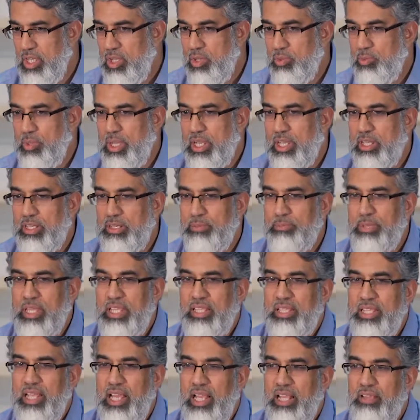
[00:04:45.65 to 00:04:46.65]
we're going to be
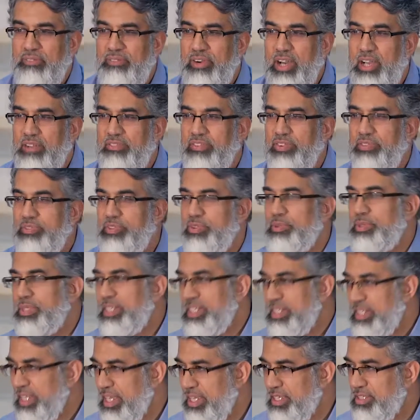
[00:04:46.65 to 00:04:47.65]
in the hellfire for
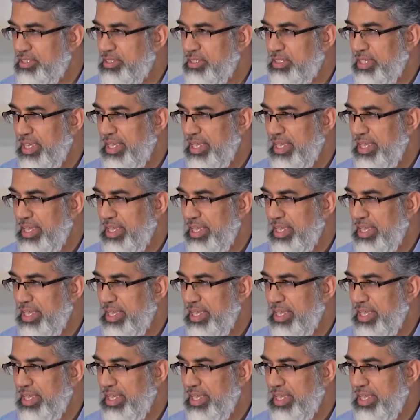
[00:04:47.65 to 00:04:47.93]
40 days.